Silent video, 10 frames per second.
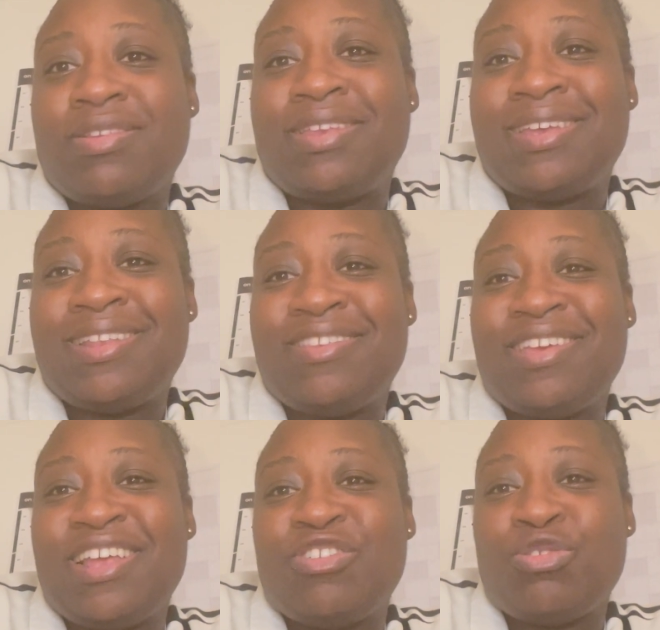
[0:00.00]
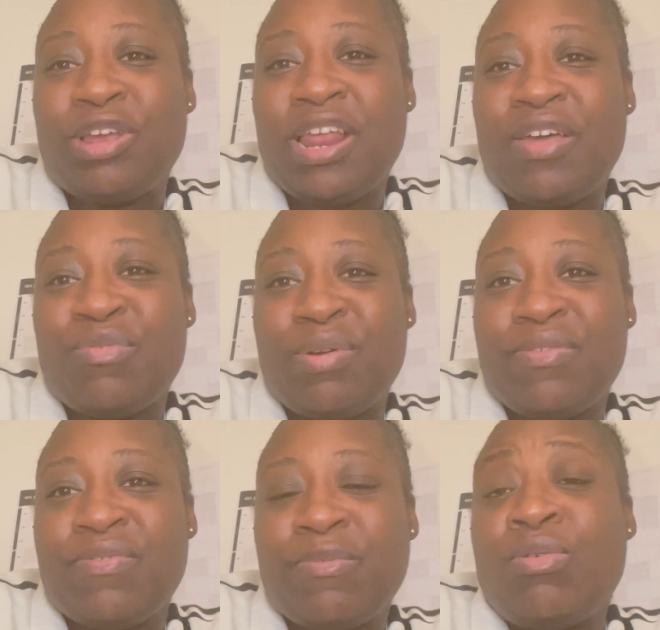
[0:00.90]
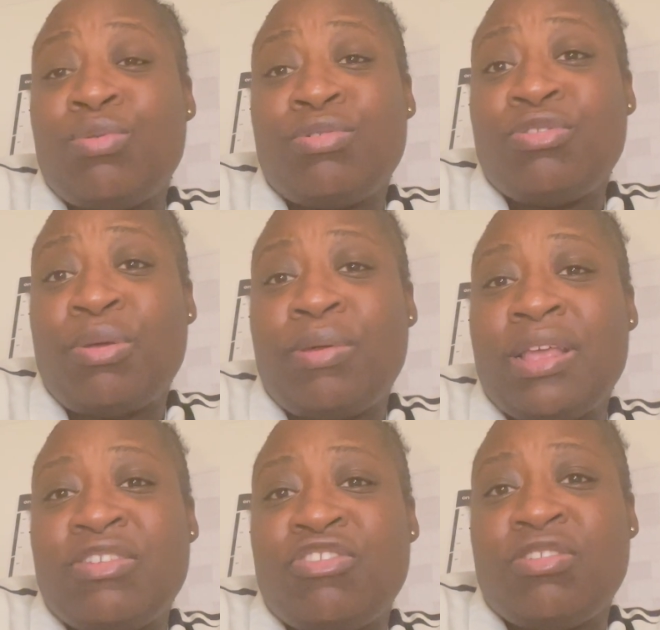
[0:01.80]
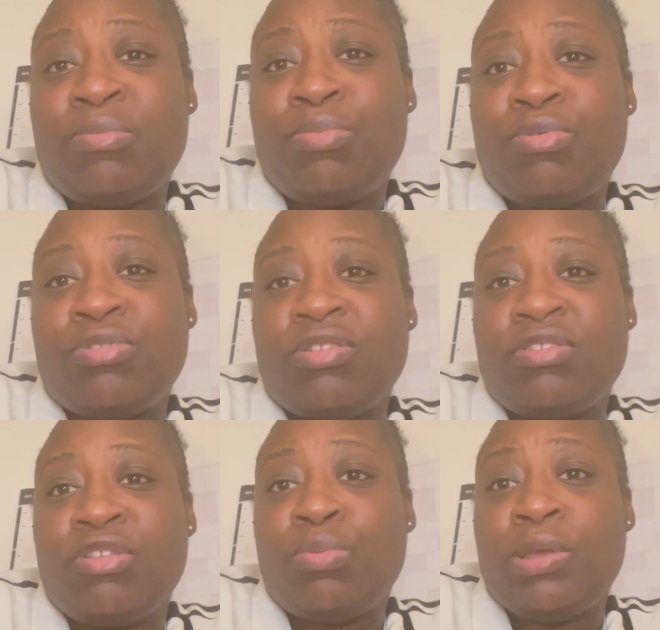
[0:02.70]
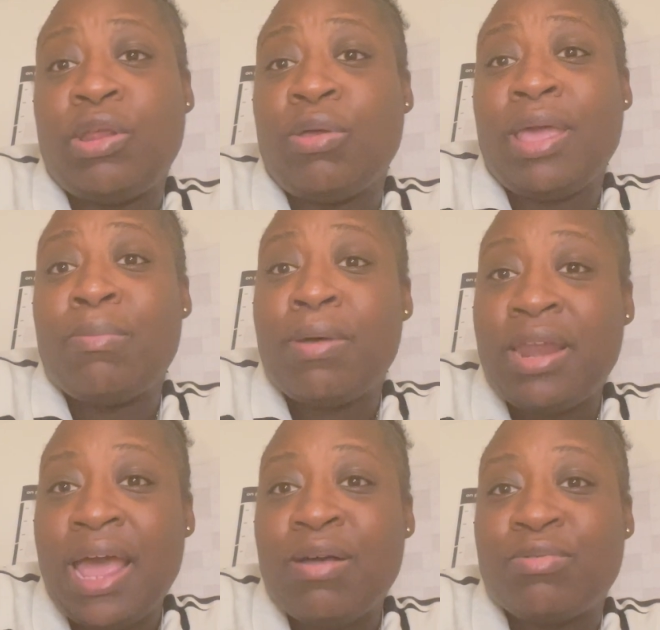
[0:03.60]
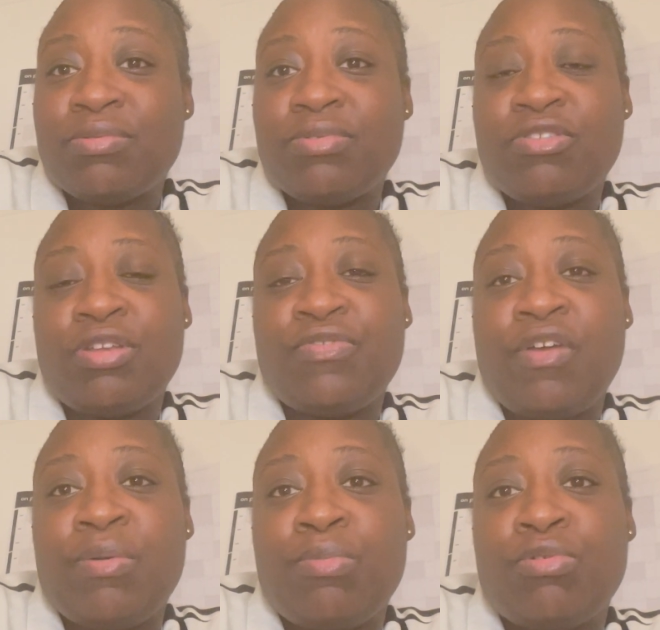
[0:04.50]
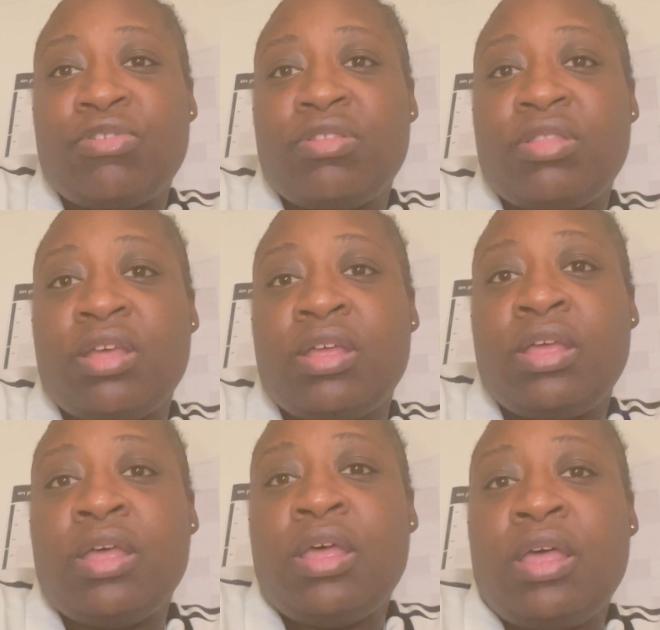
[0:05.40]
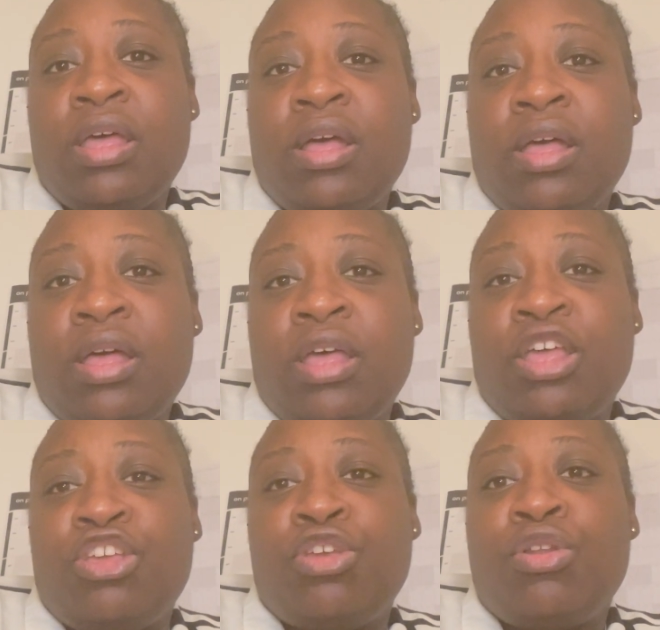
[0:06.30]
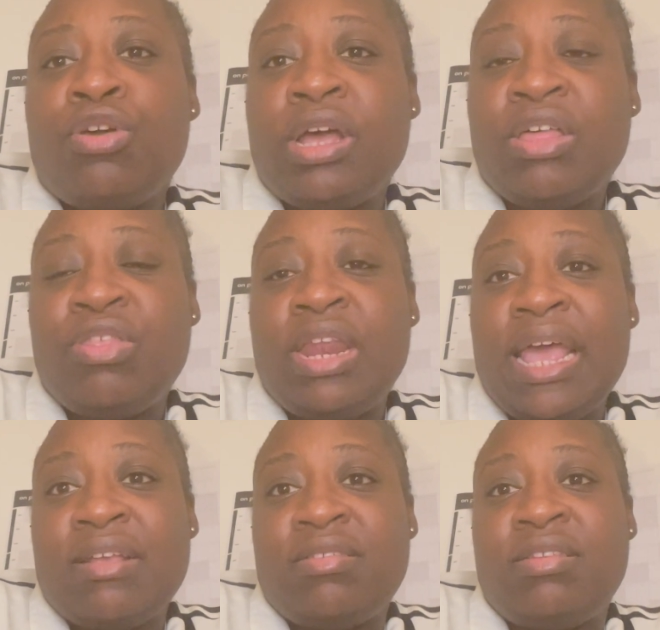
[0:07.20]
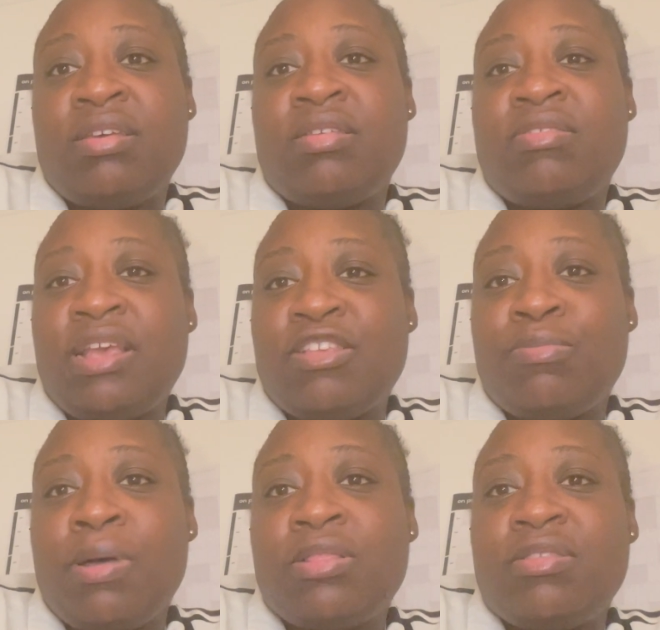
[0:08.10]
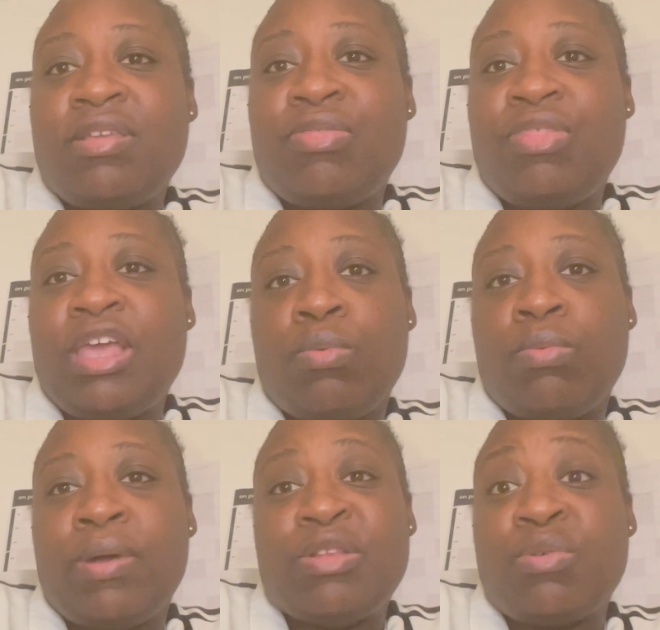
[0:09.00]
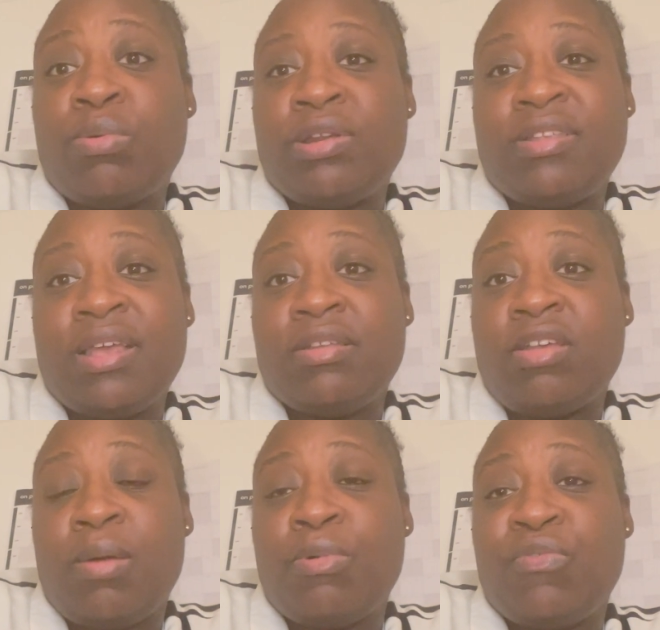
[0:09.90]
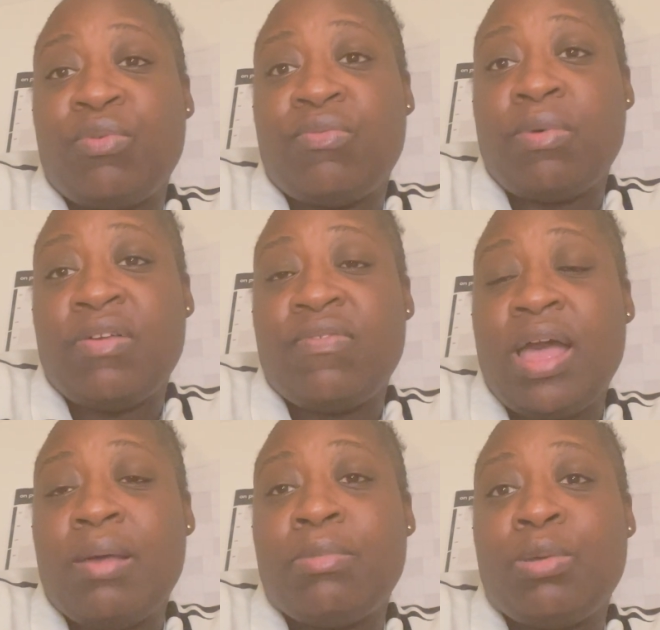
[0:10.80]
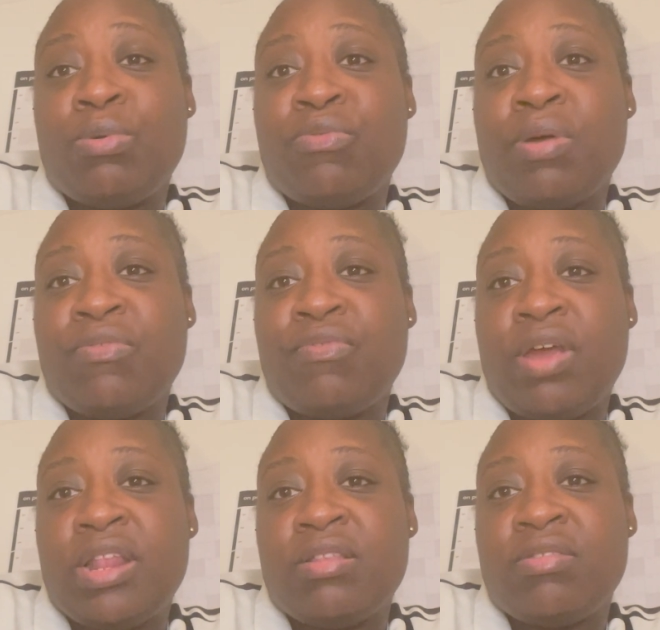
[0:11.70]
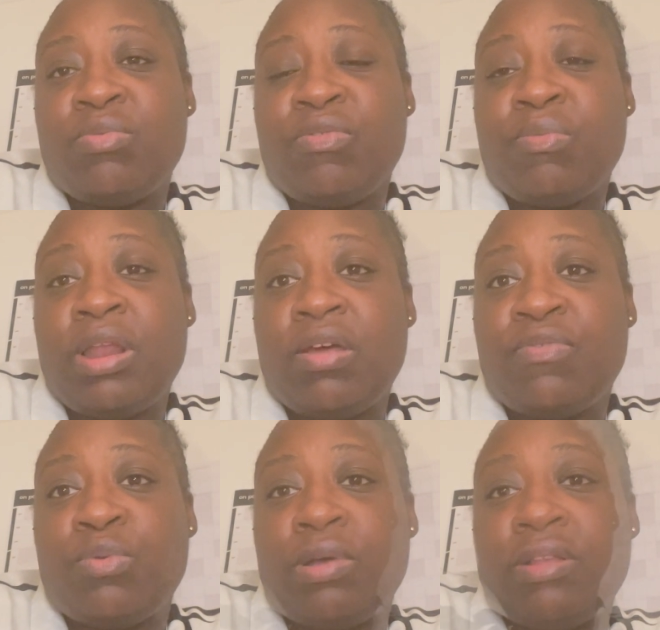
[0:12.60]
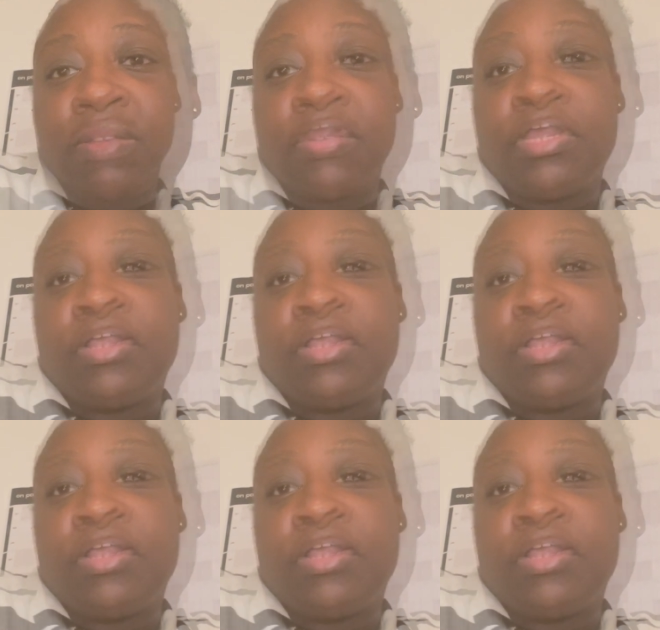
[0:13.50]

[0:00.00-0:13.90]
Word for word: to, to enjoy life with. Also, it's just important so that we don't get burnt out. So it's very important that you look at the next six months and think, when do I want to take time off with my family, with my friends, with my loved ones?